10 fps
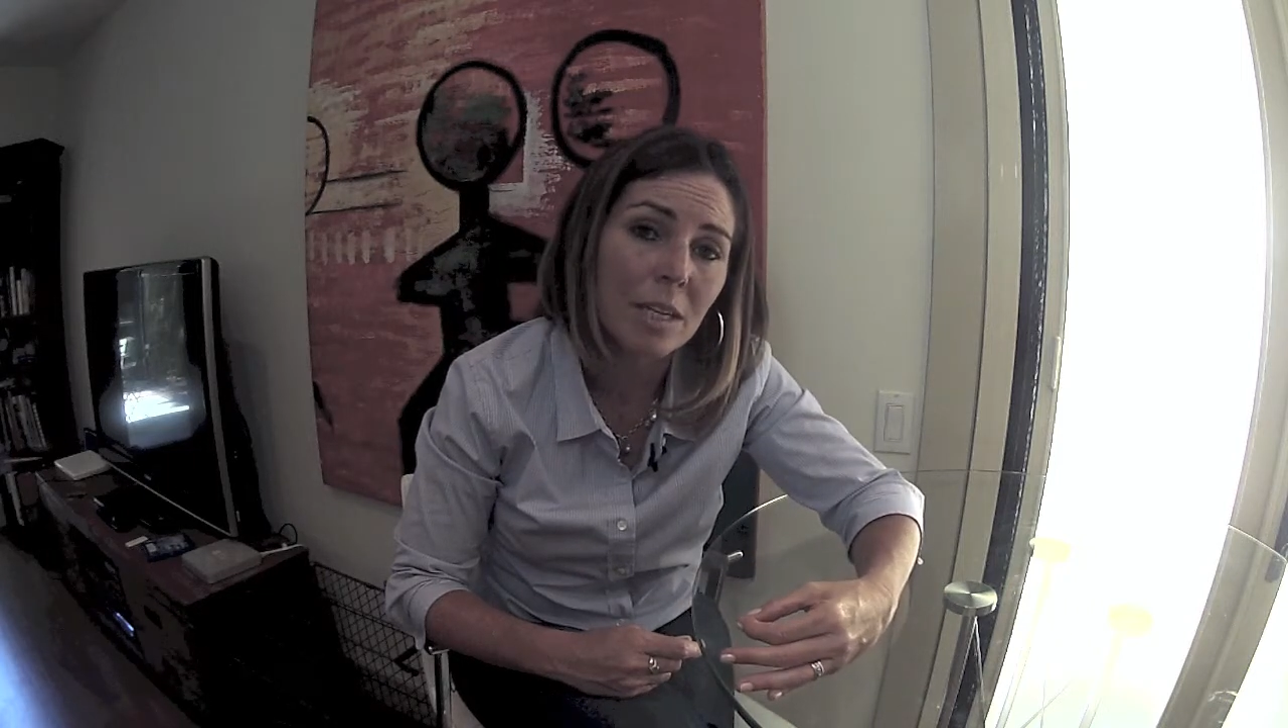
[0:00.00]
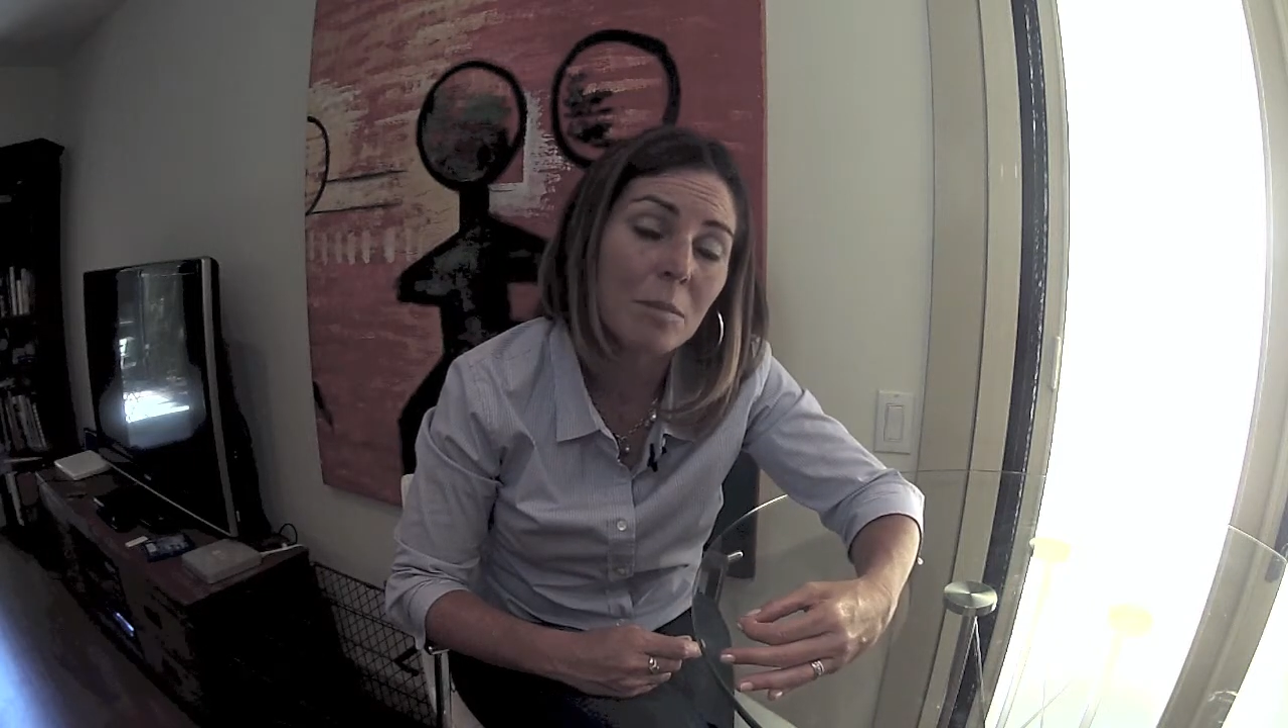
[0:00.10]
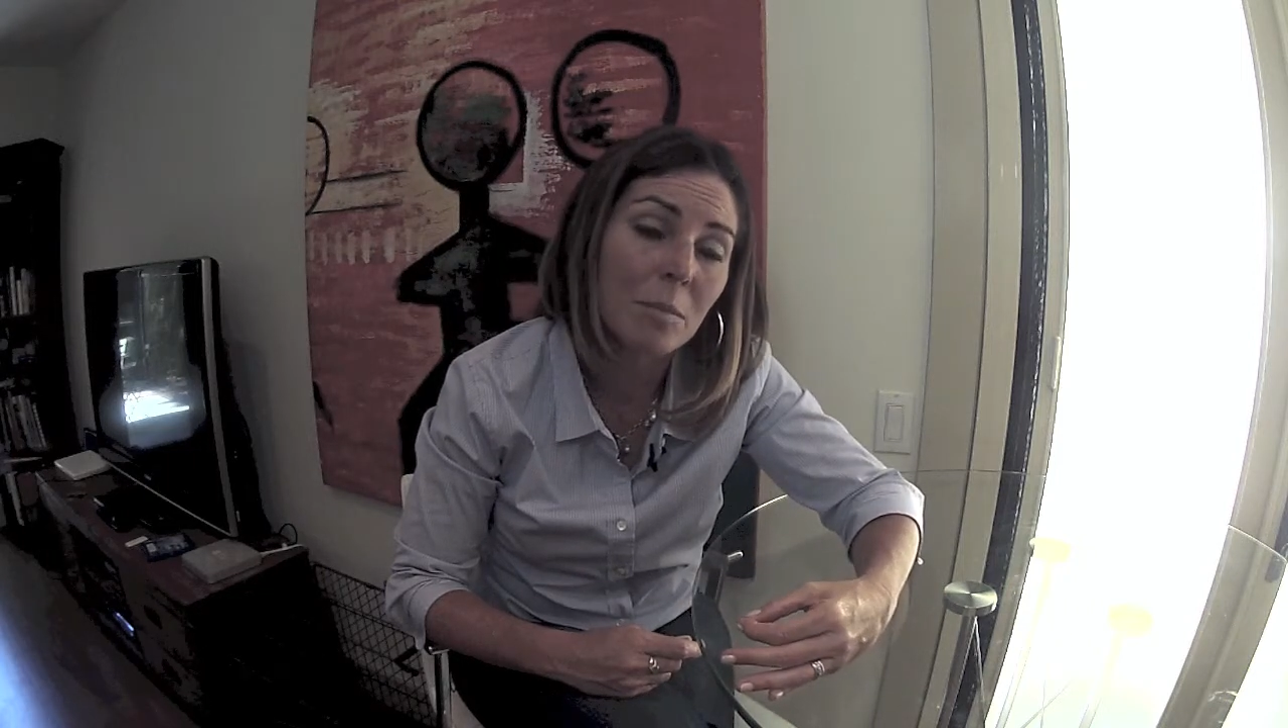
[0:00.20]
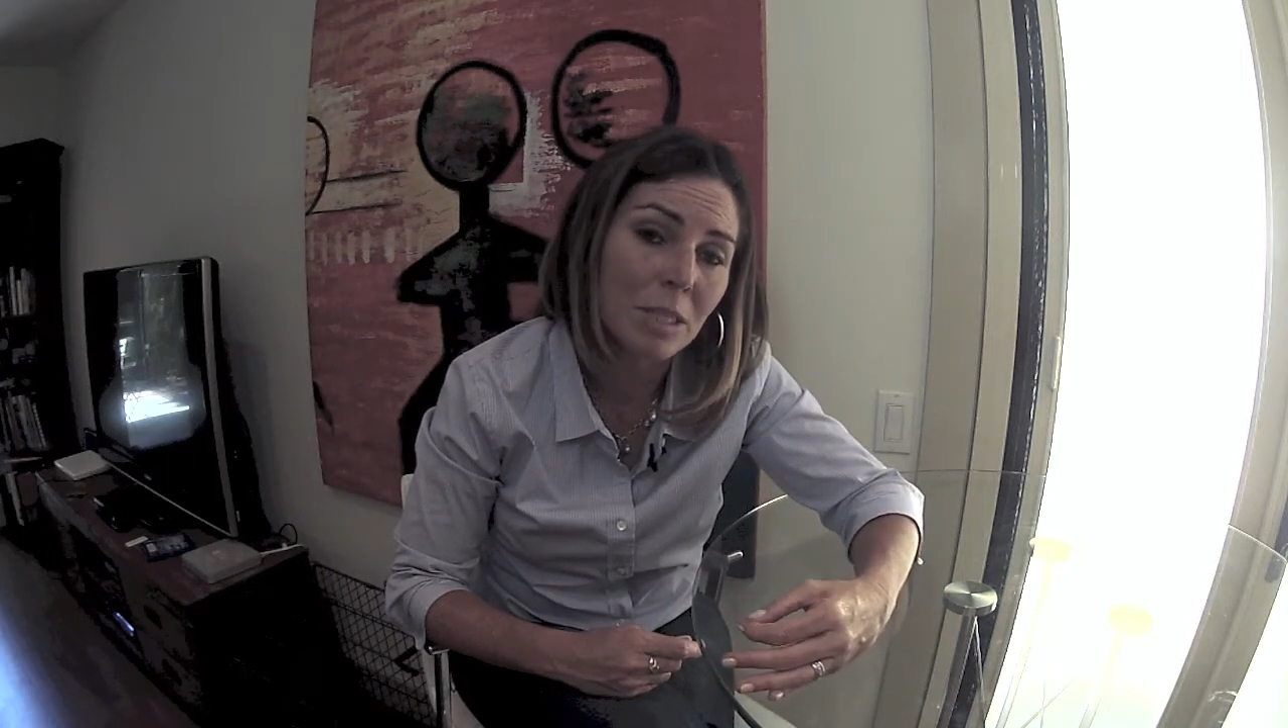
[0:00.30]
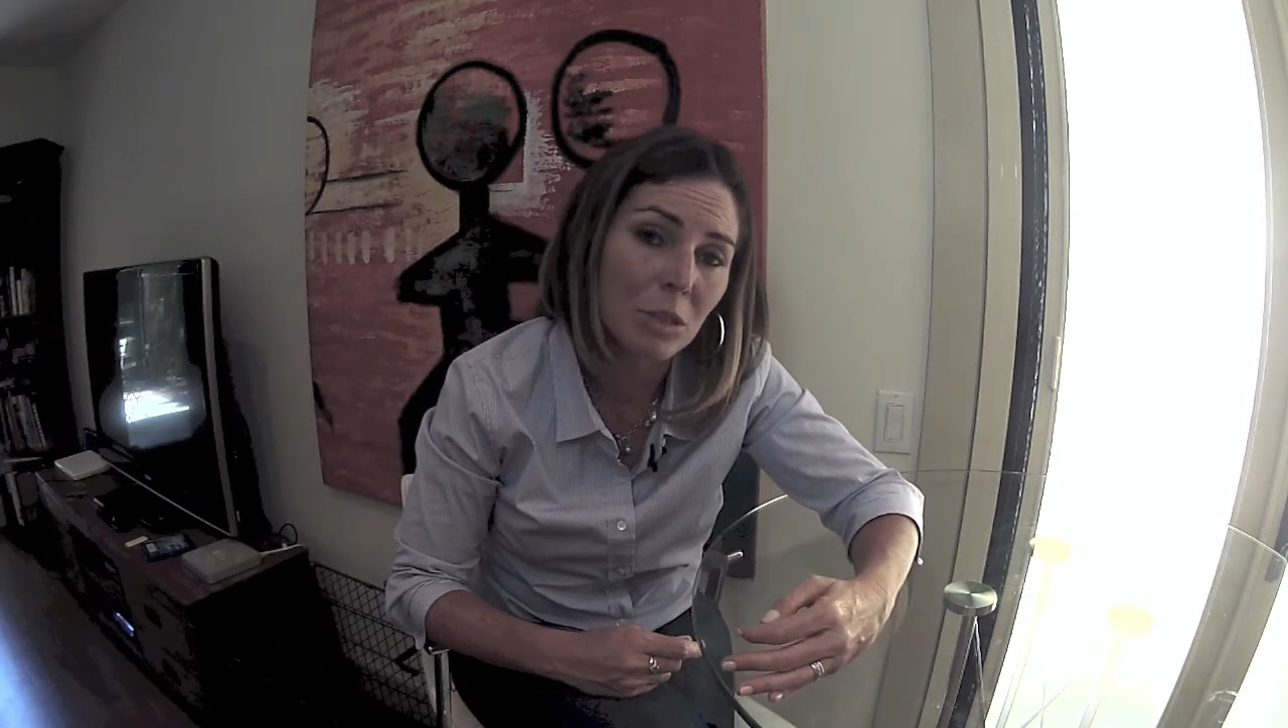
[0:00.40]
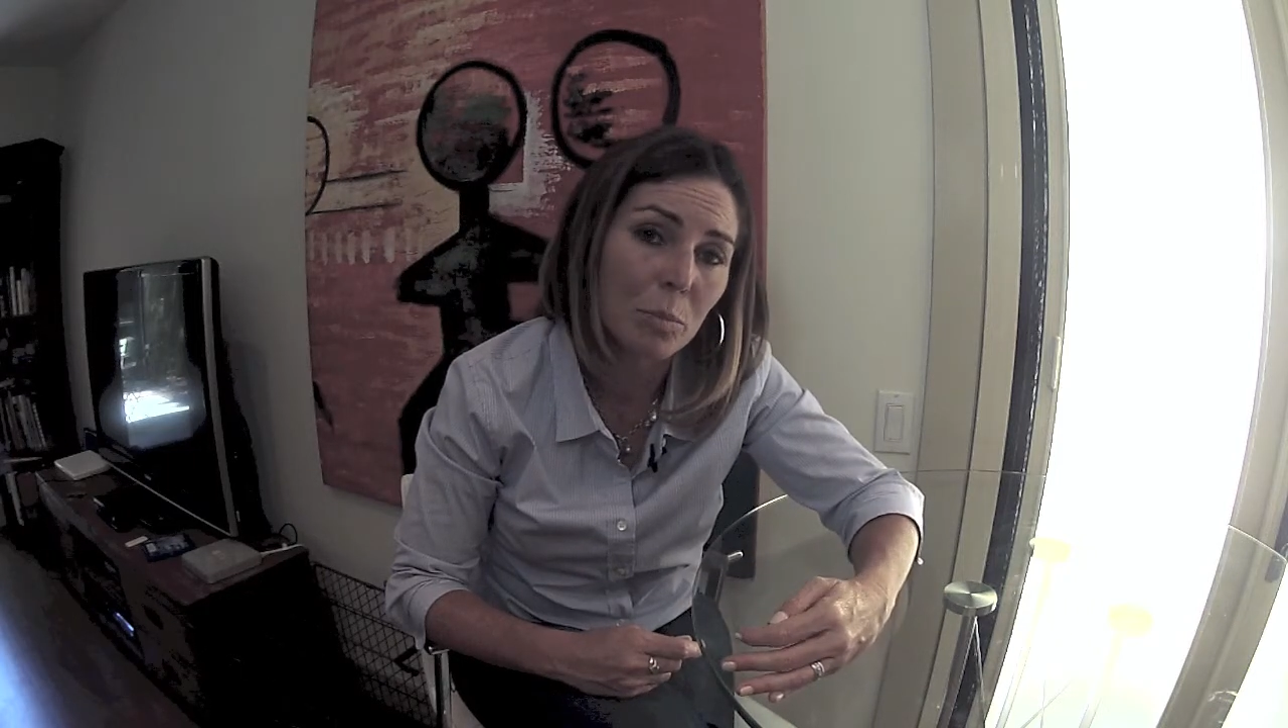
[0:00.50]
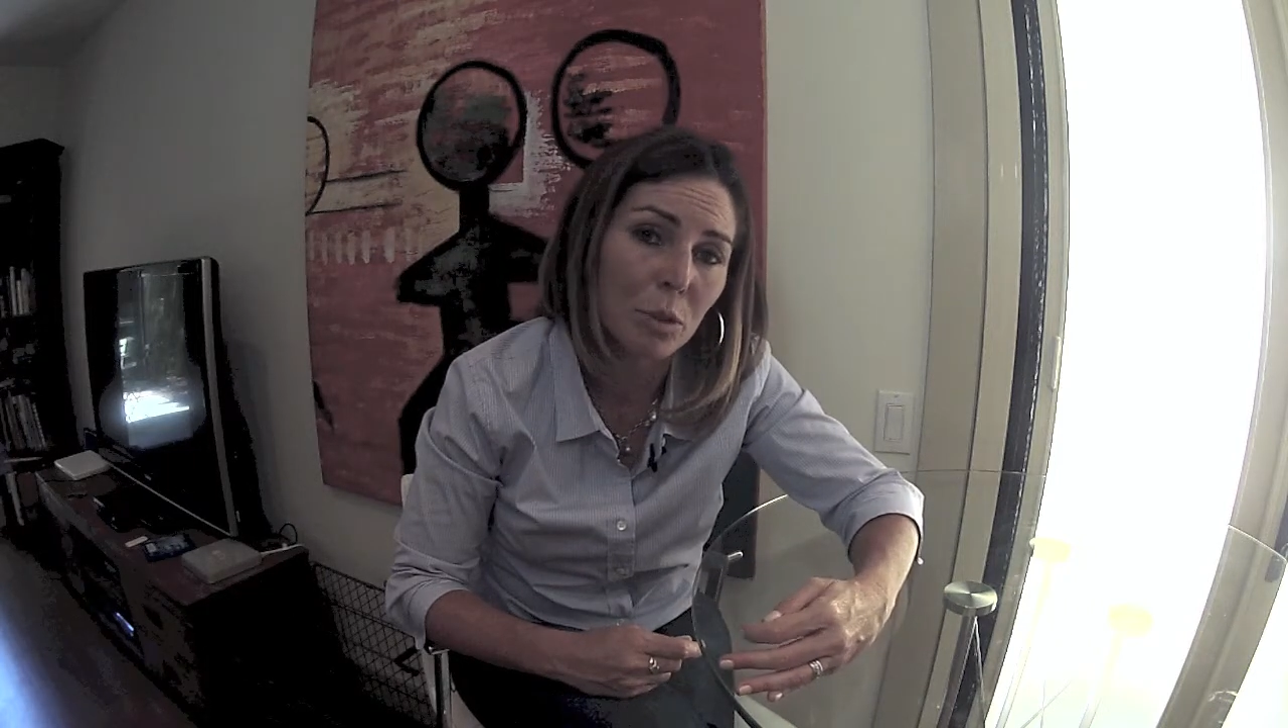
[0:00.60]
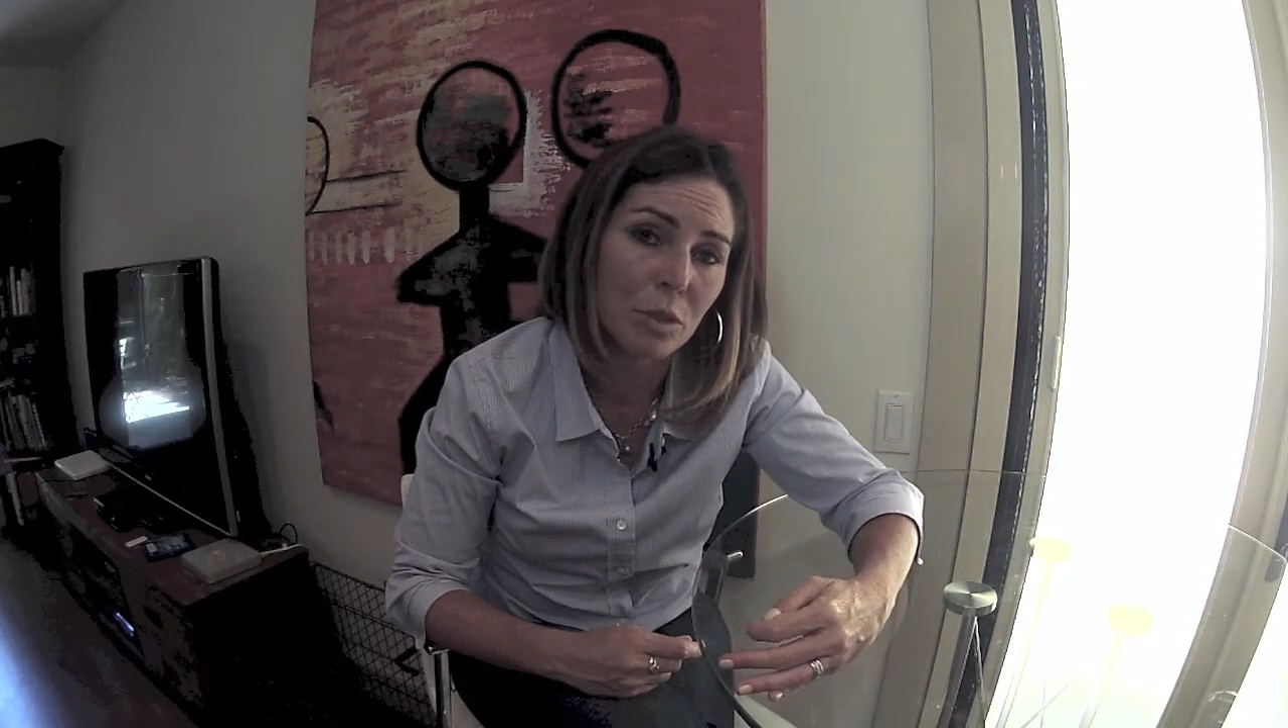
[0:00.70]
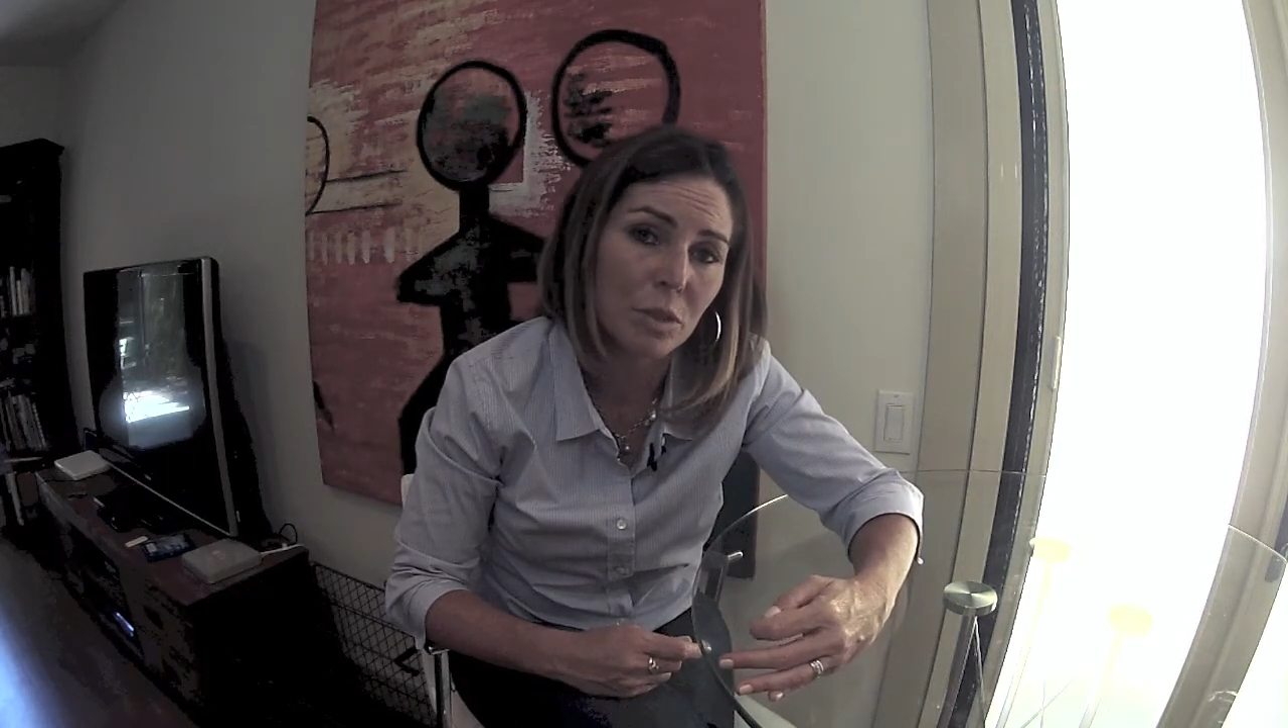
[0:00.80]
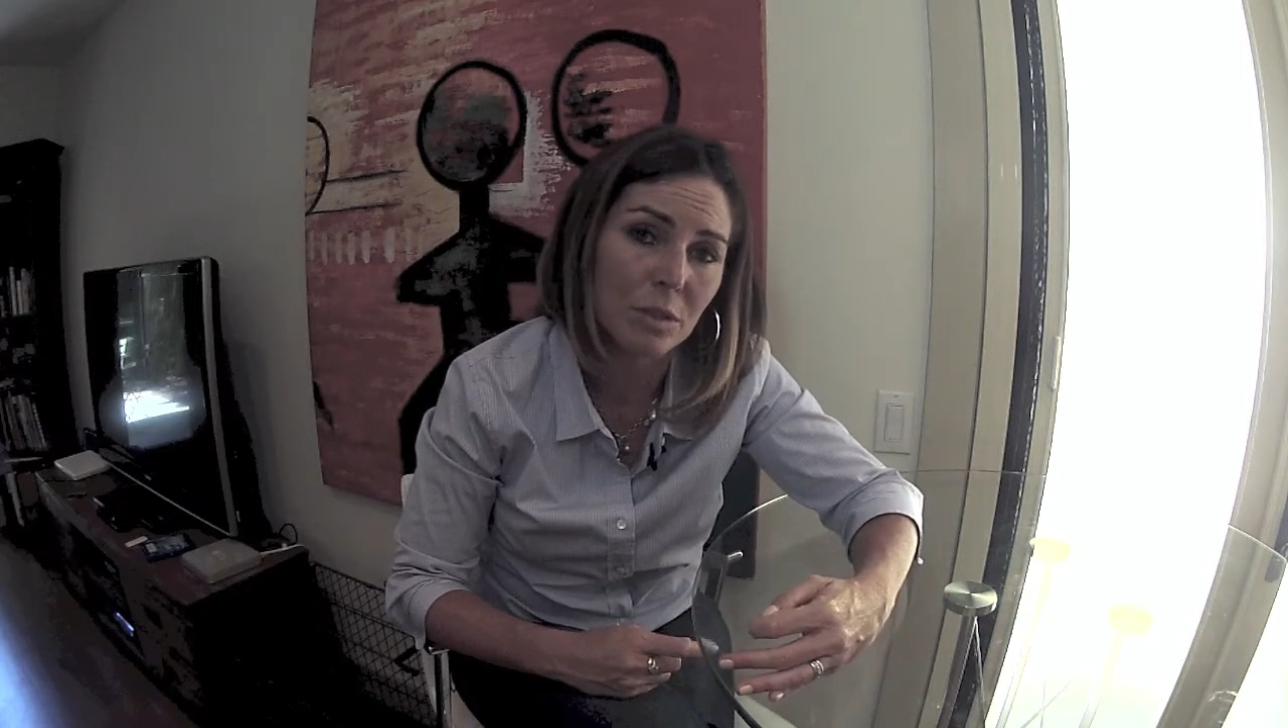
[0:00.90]
commit to
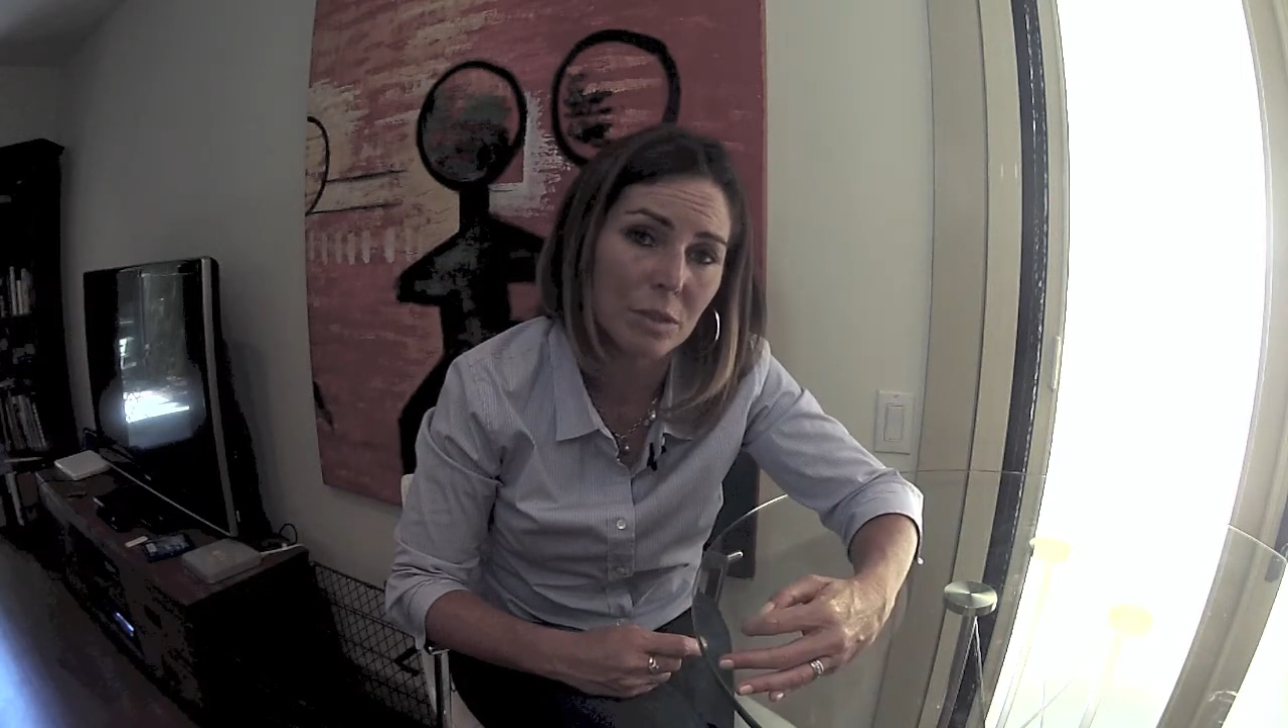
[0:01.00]
personal